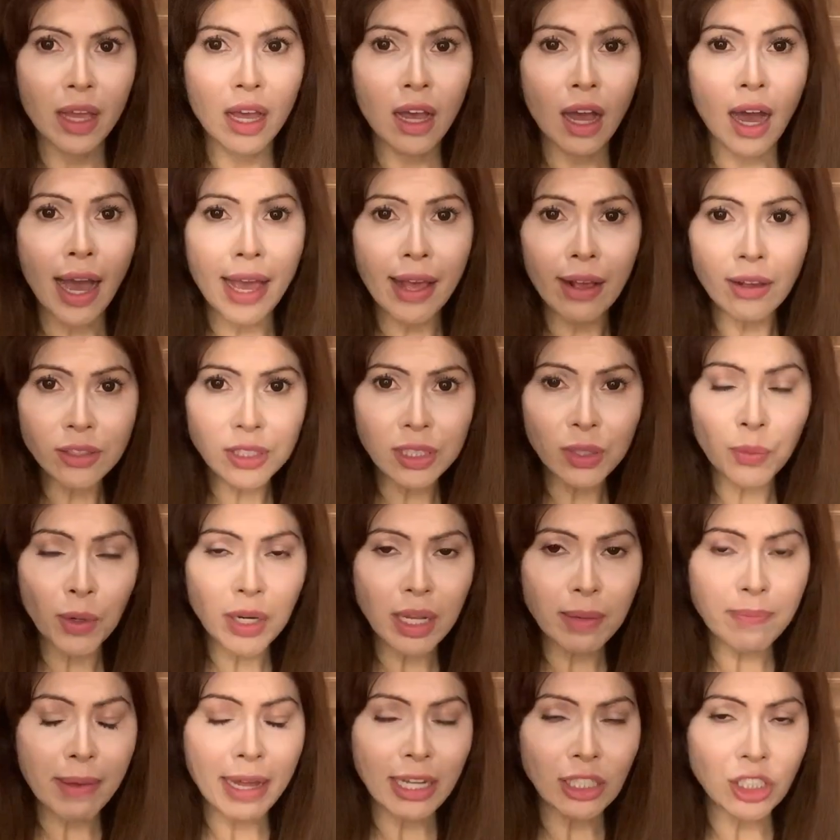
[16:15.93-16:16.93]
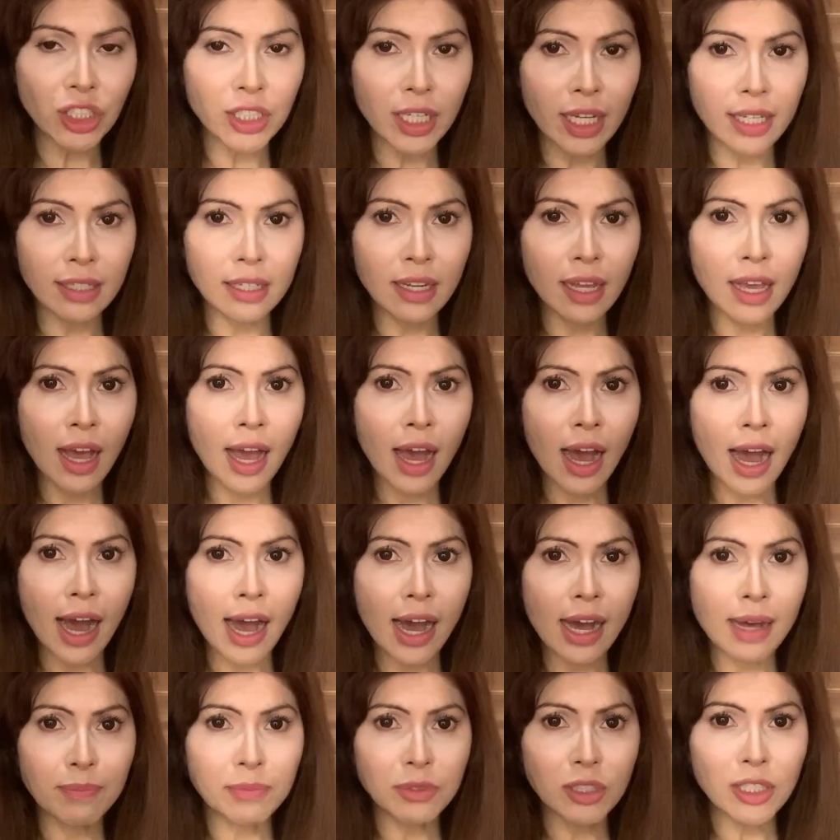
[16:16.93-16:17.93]
I also want to mention
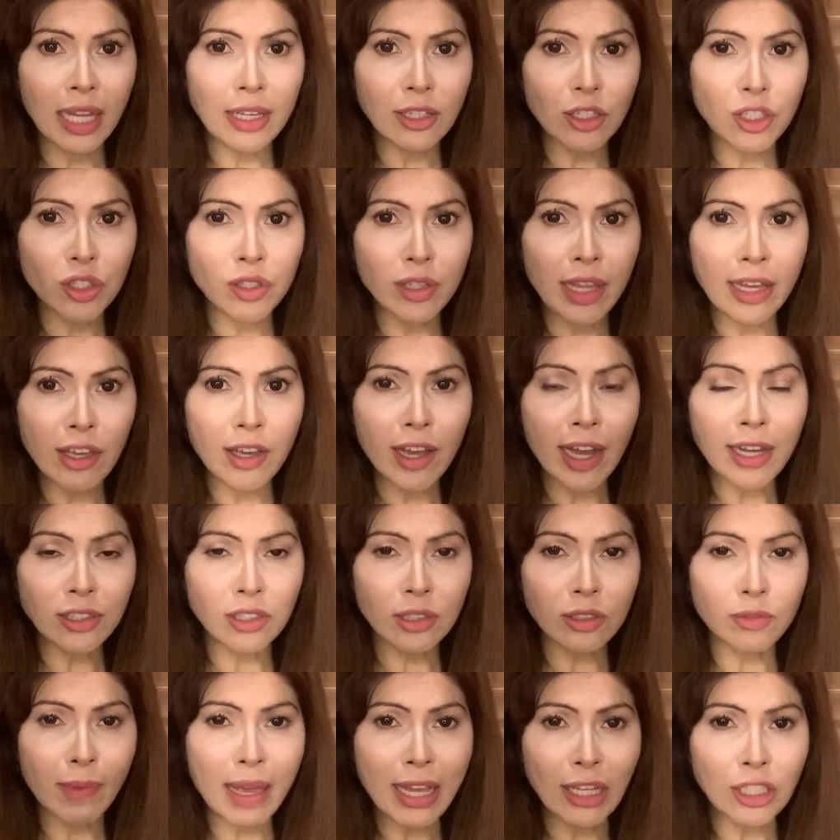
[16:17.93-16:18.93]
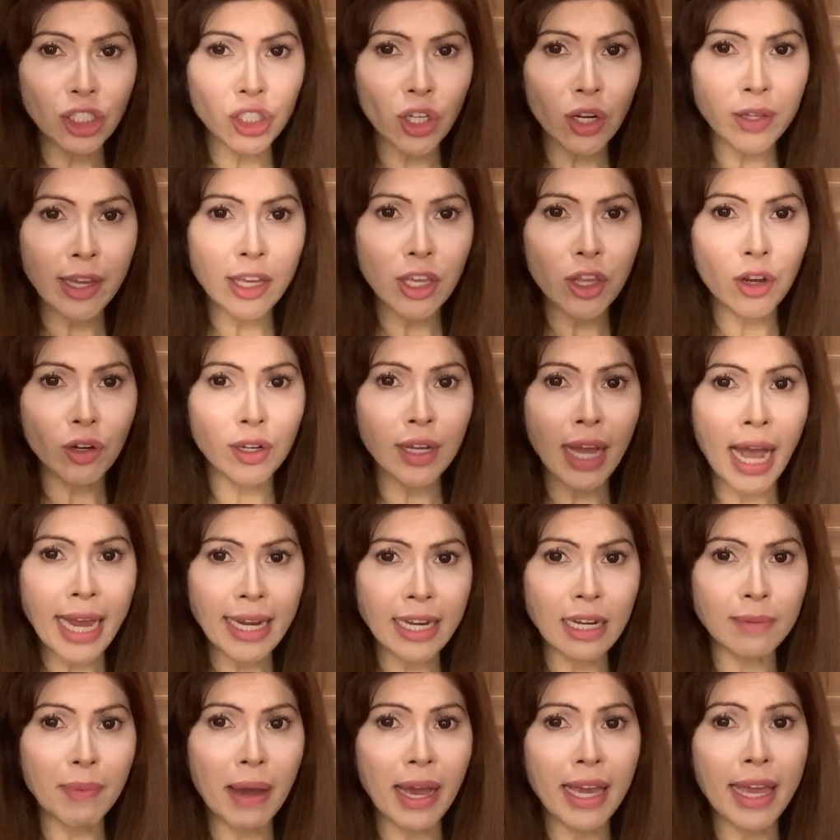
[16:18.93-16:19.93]
that you guys make sure that you're
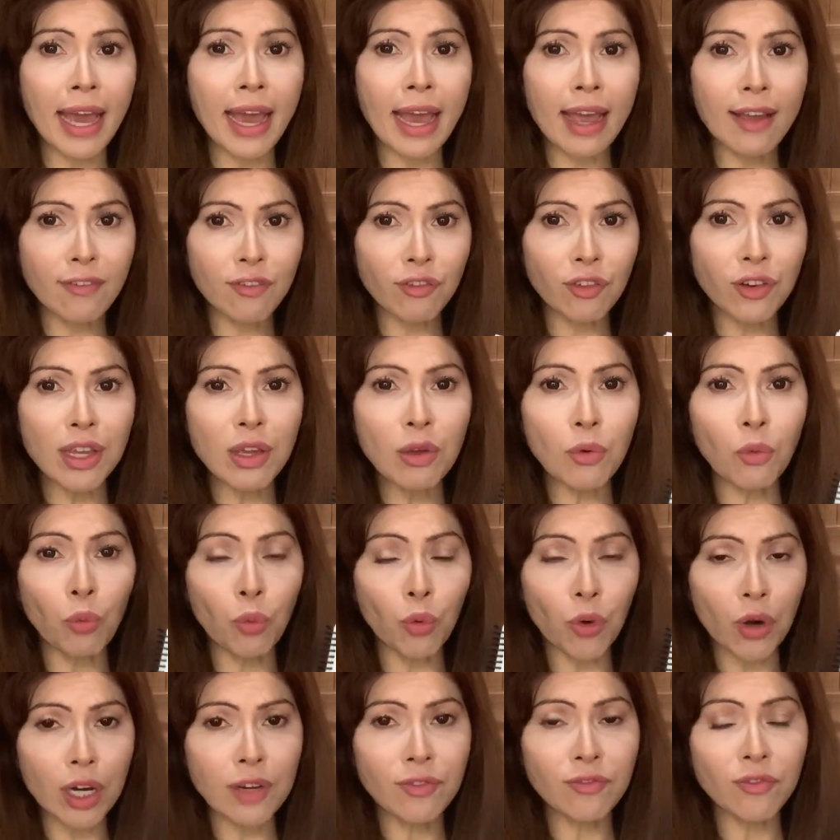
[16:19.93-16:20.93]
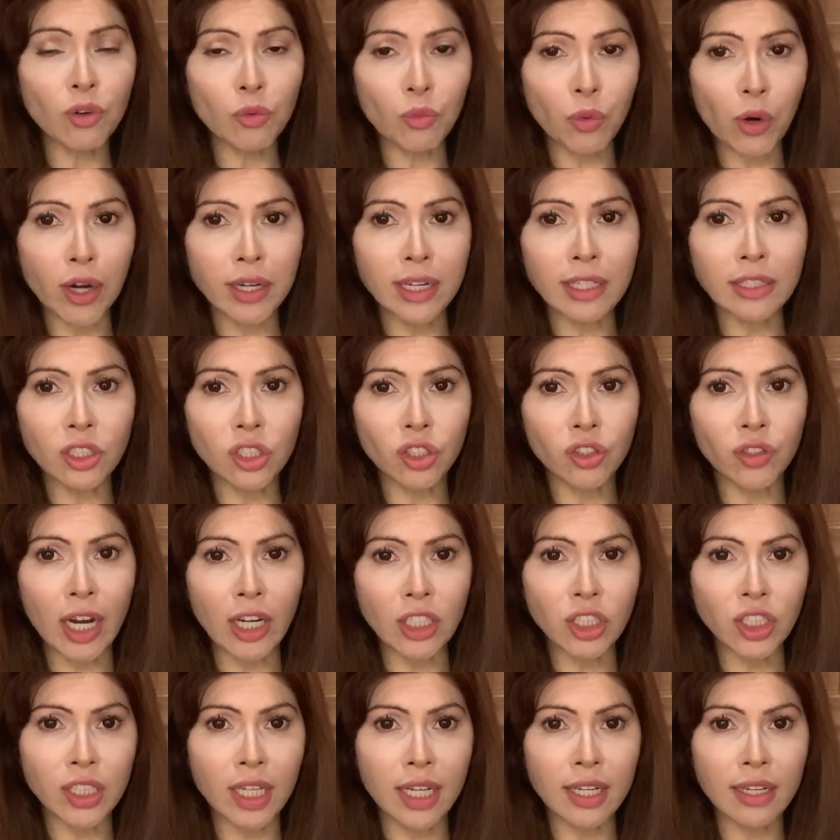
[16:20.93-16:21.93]
guided by every word for word
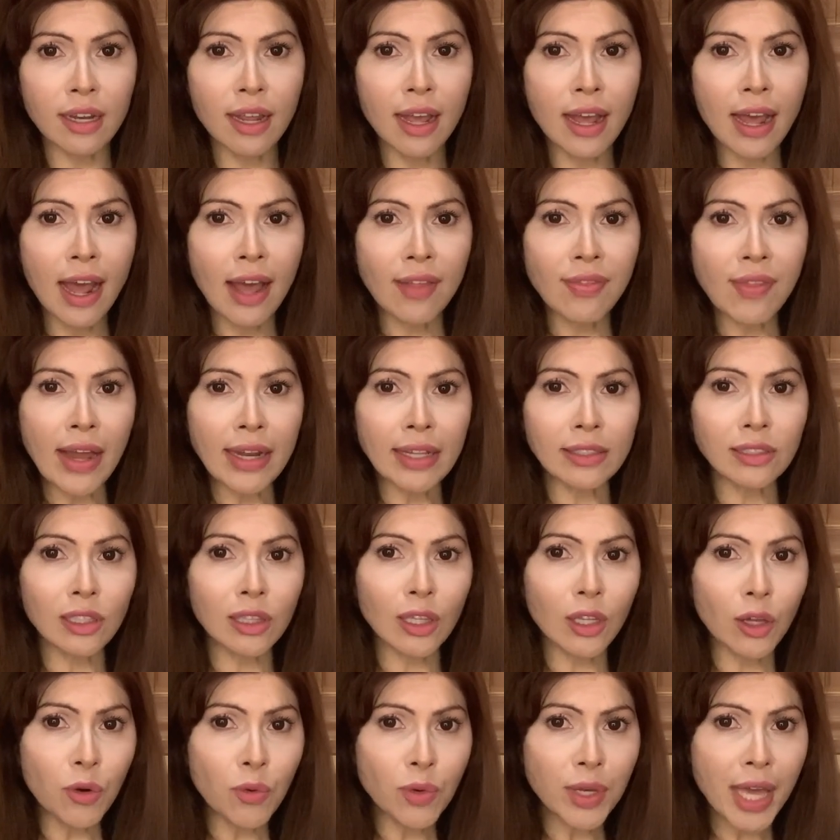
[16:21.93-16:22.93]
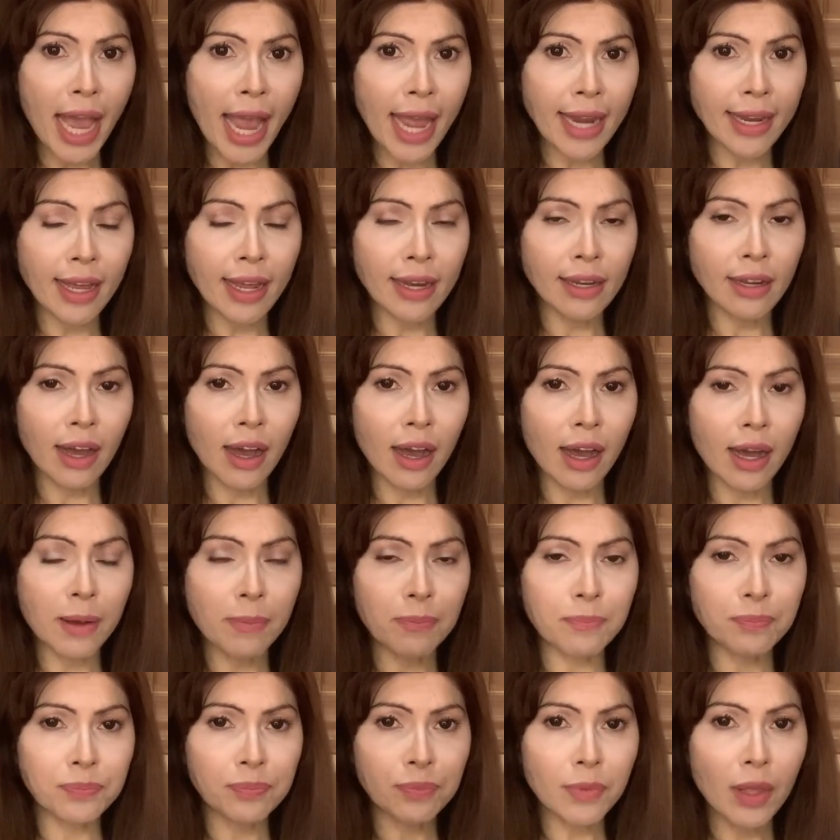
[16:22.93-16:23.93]
instruction that is located
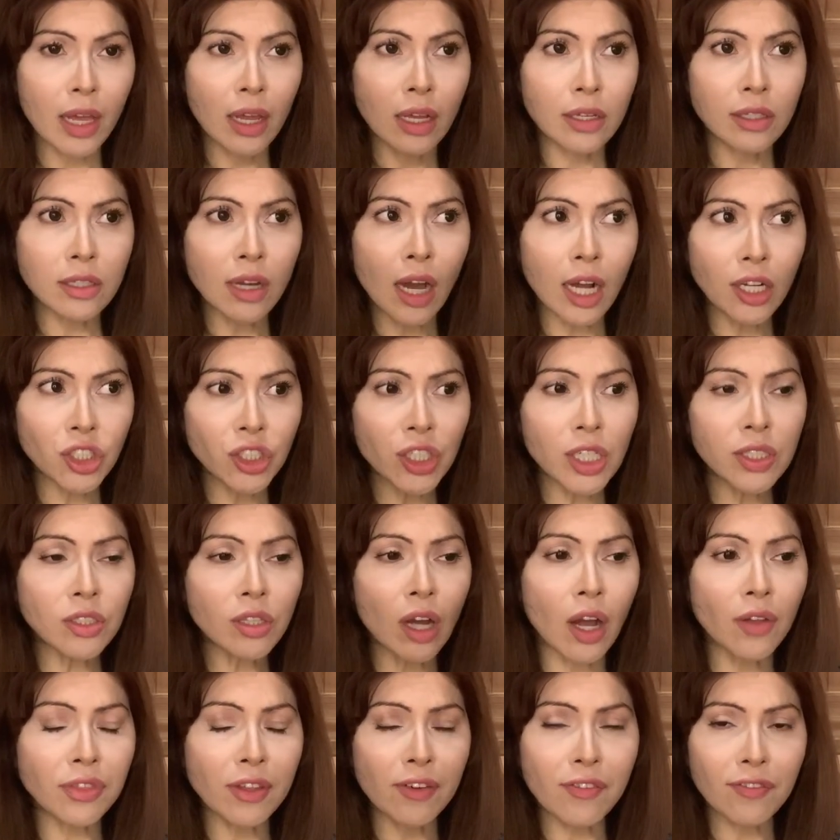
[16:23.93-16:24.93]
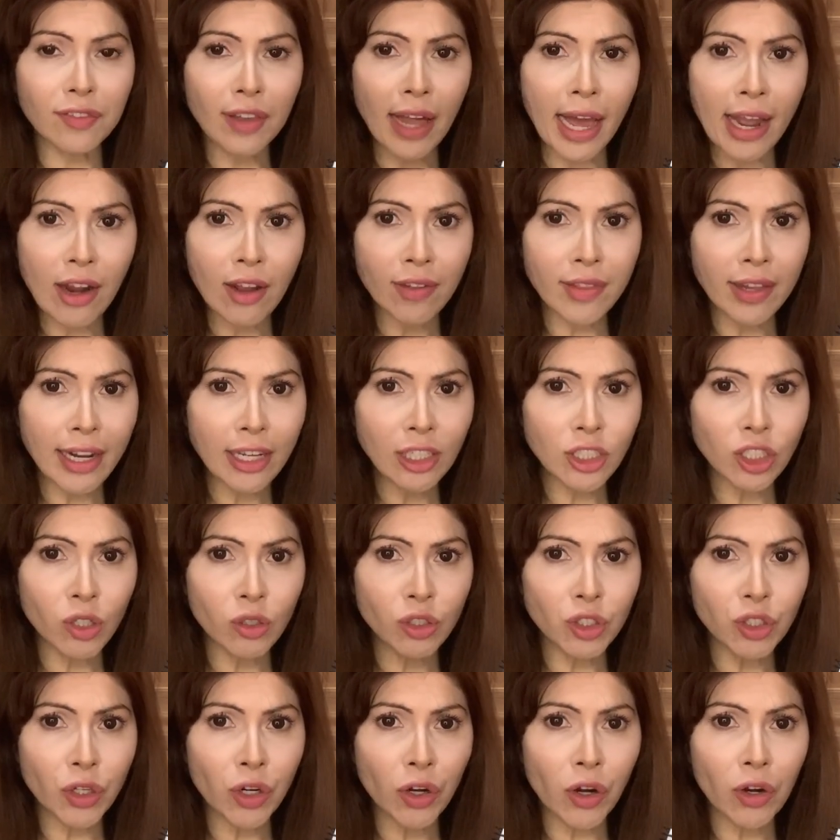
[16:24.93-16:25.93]
not just on the flyer that I
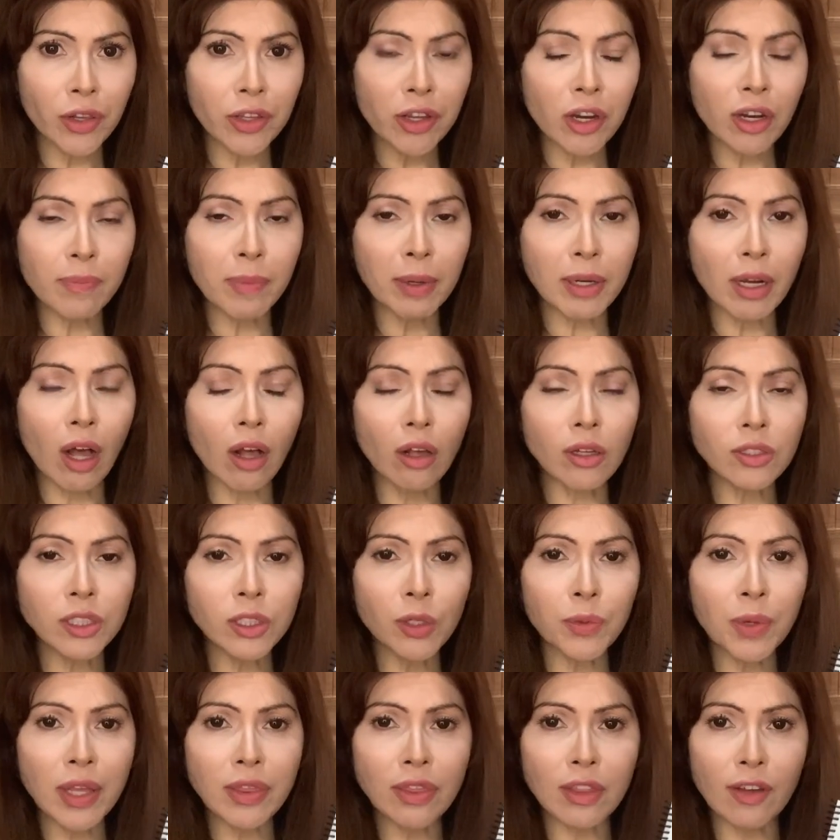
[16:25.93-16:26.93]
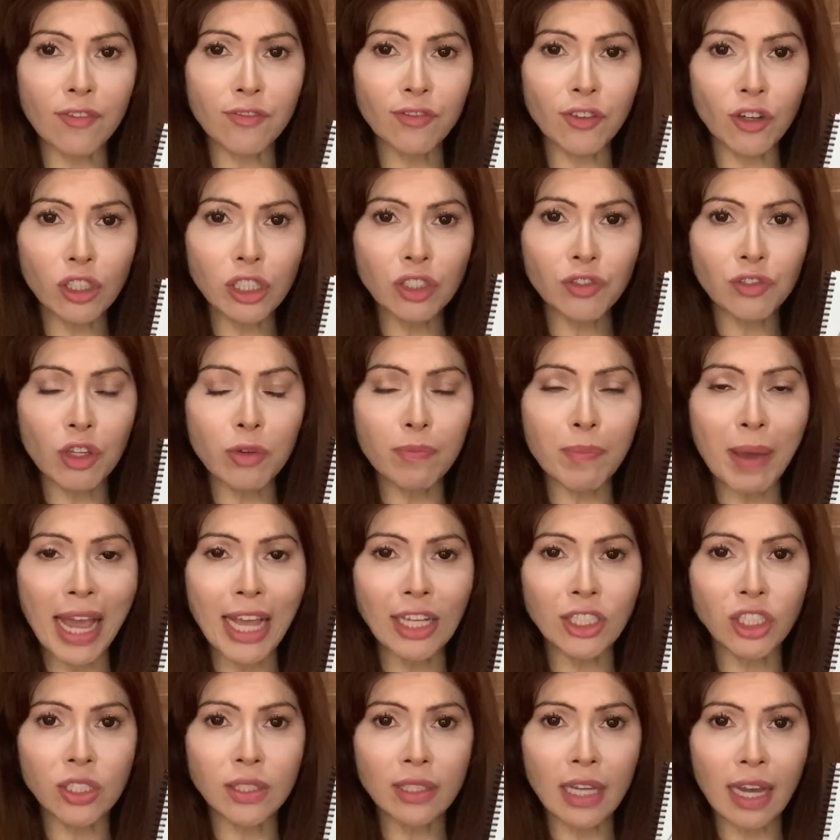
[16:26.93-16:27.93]
showed you earlier, but also in the first few
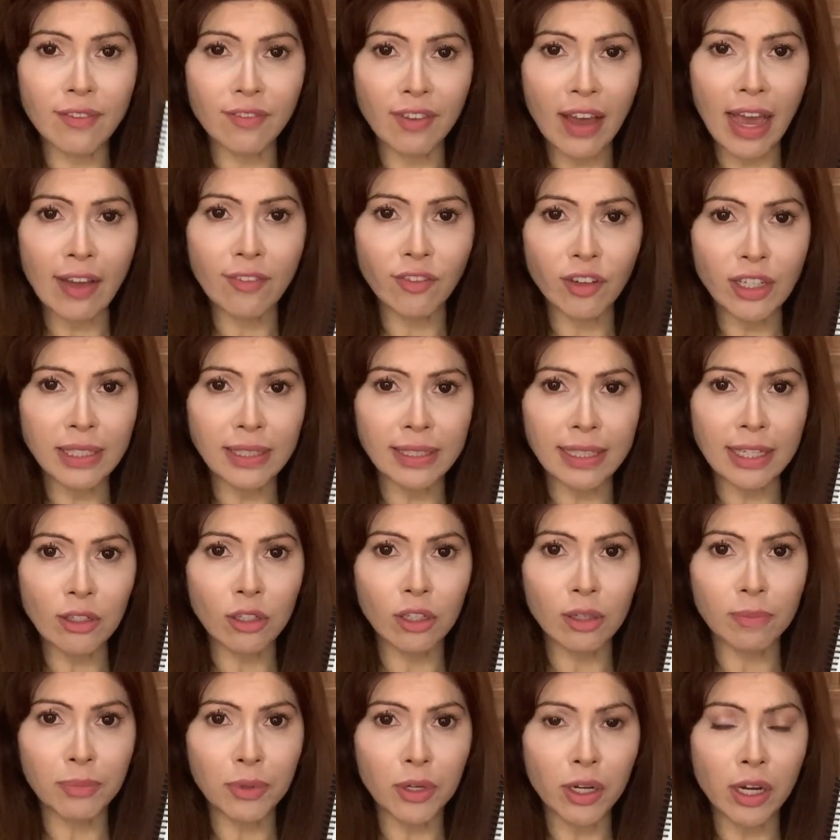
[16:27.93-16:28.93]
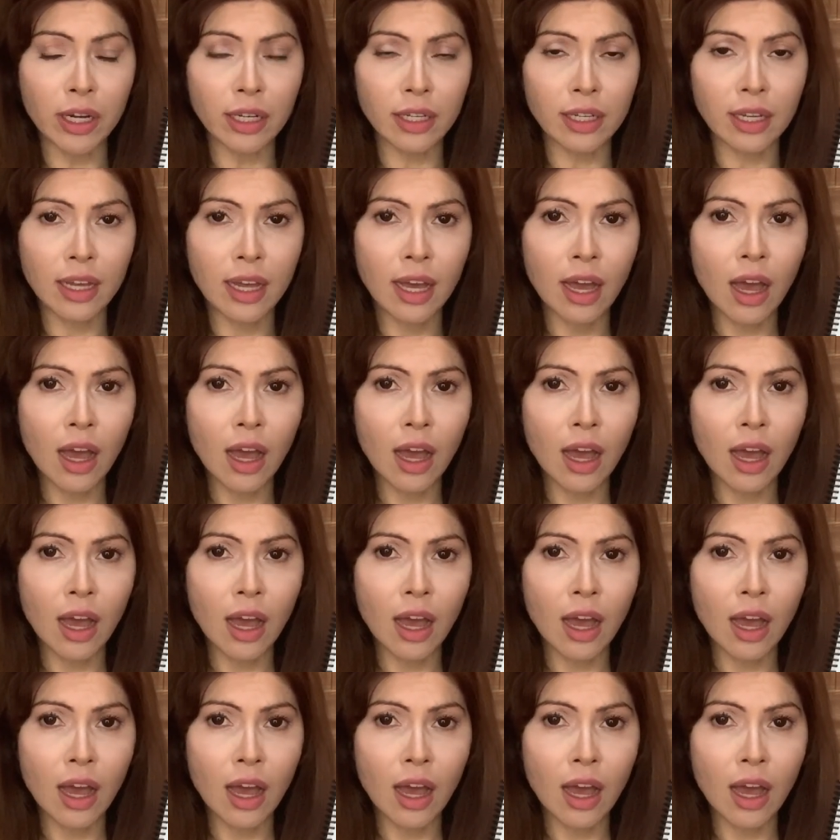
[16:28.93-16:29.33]
pages of every single book.